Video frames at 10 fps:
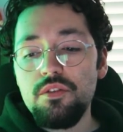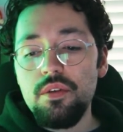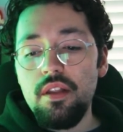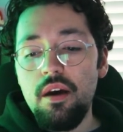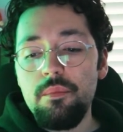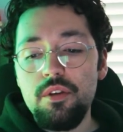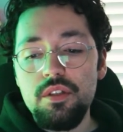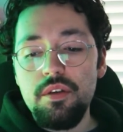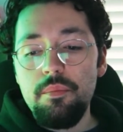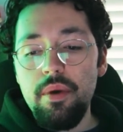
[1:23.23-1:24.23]
to allow
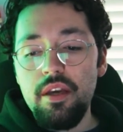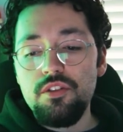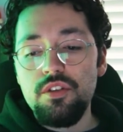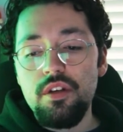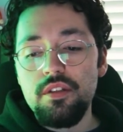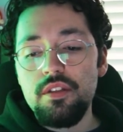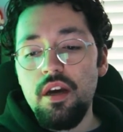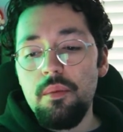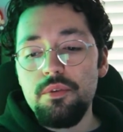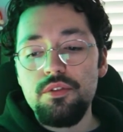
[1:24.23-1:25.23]
museum patrons the
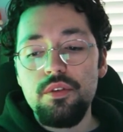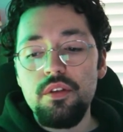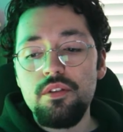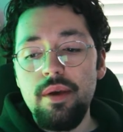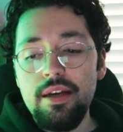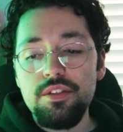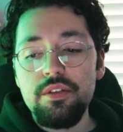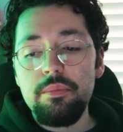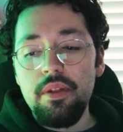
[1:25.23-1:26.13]
opportunity to actually